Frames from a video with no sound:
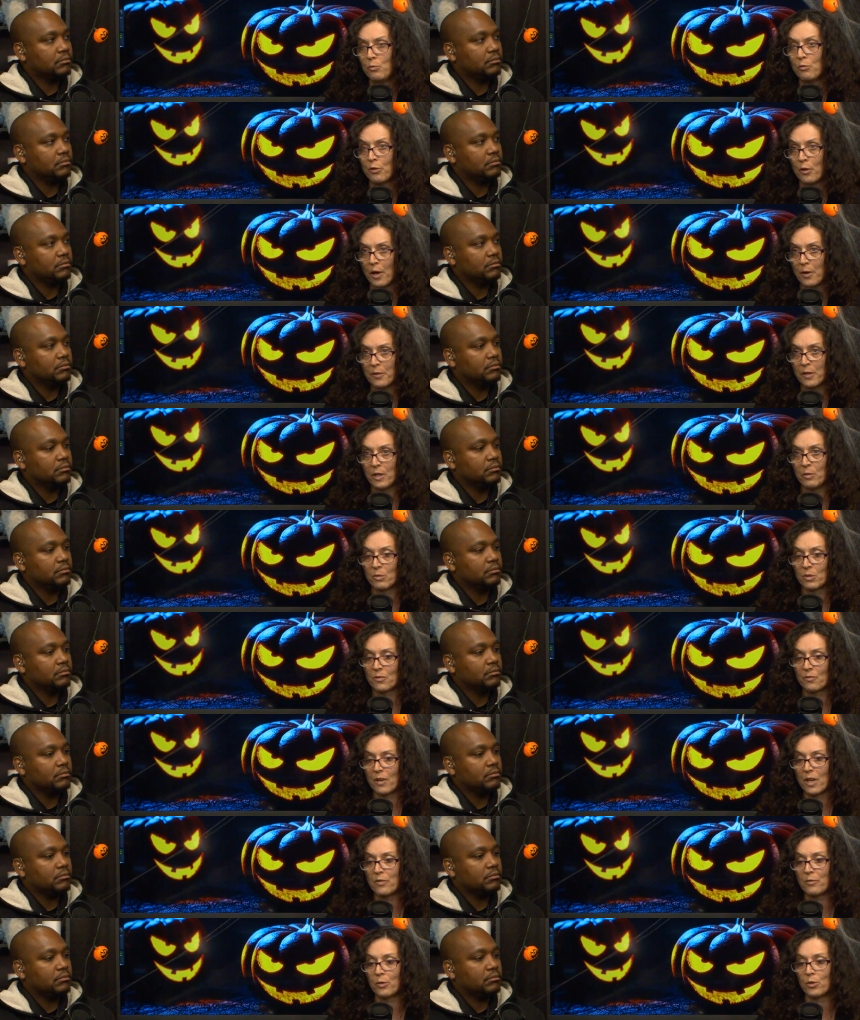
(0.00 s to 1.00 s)
Speaker 1: you thought that he was
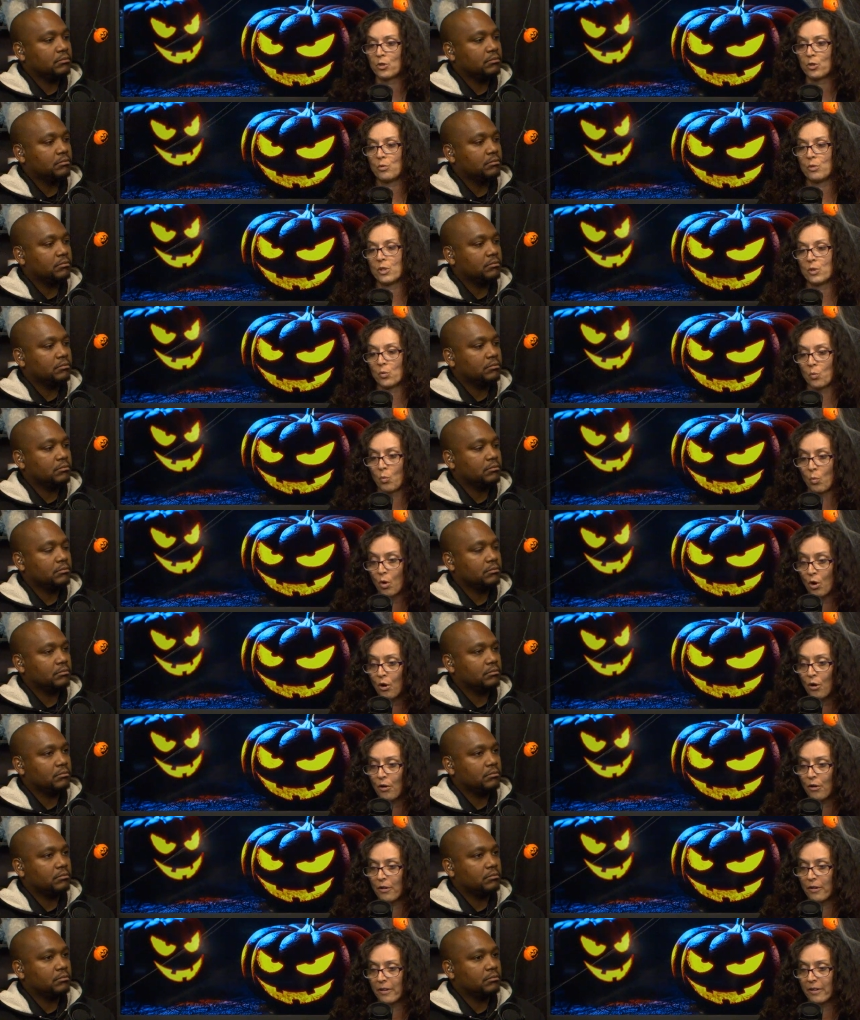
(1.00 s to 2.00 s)
faithful to his
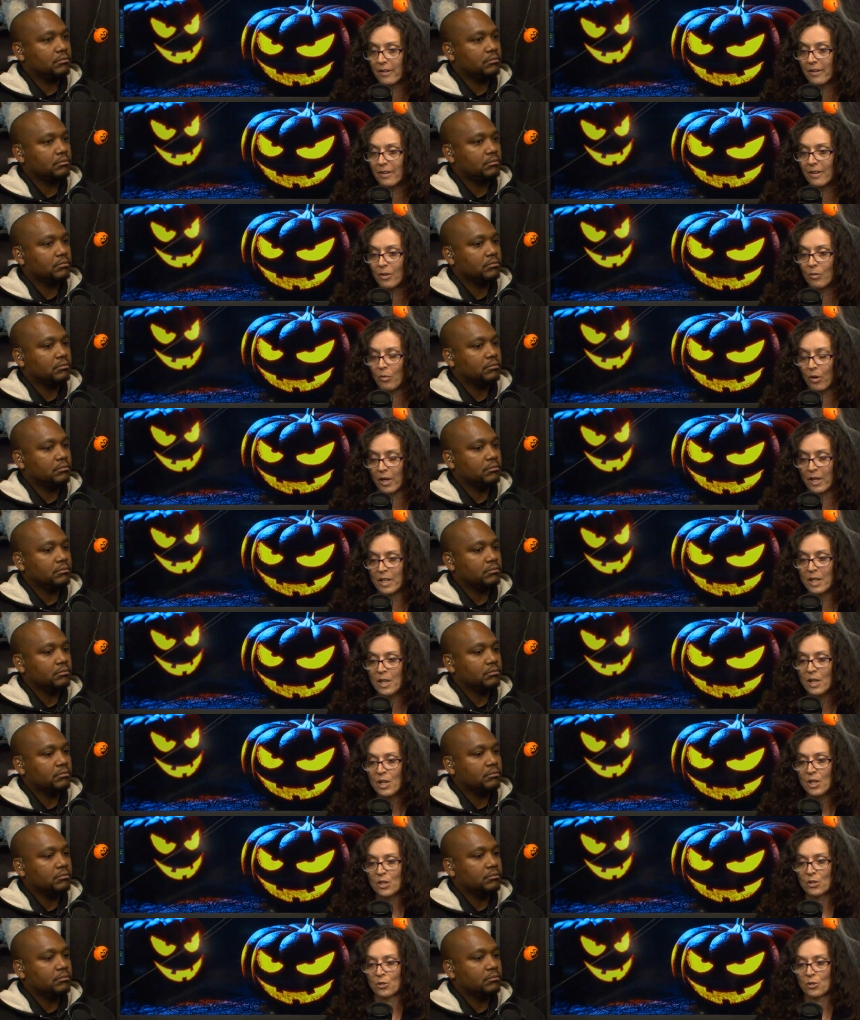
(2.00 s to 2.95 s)
word, right?